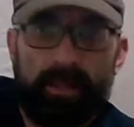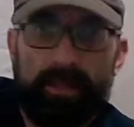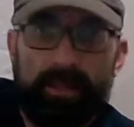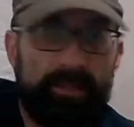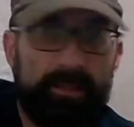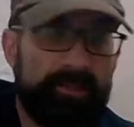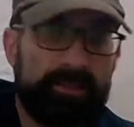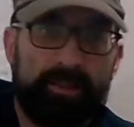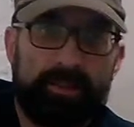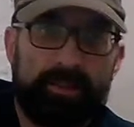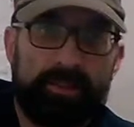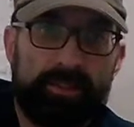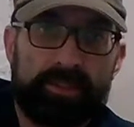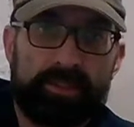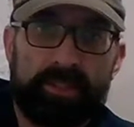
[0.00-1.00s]
You
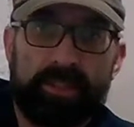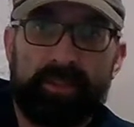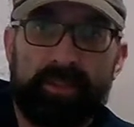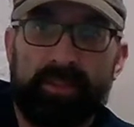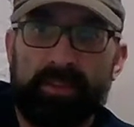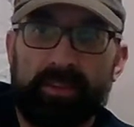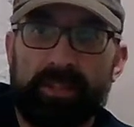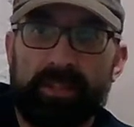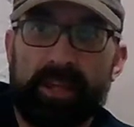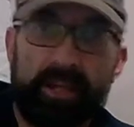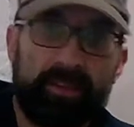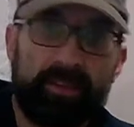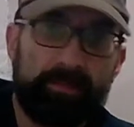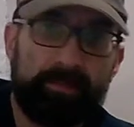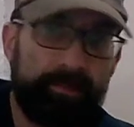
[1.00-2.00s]
should listen. The
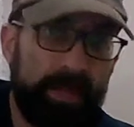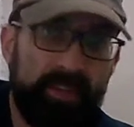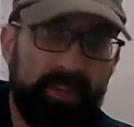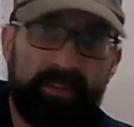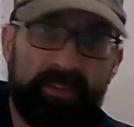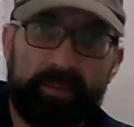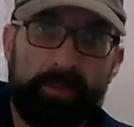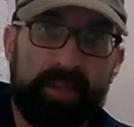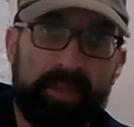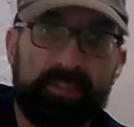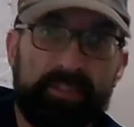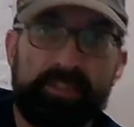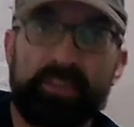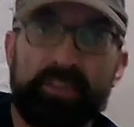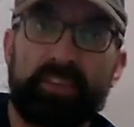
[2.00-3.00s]
guy's basic
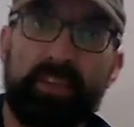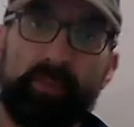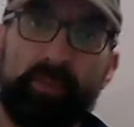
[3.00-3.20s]
message is give